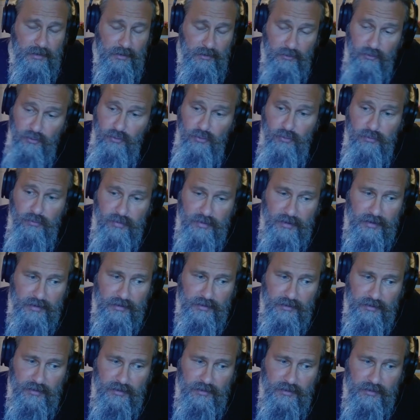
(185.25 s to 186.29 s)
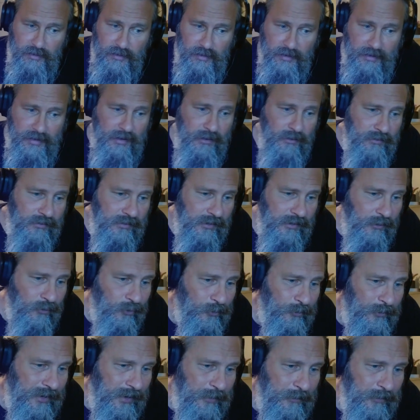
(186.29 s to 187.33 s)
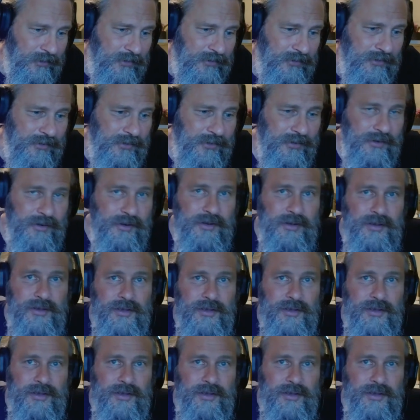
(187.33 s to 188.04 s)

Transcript: They knew that announcing a room temperature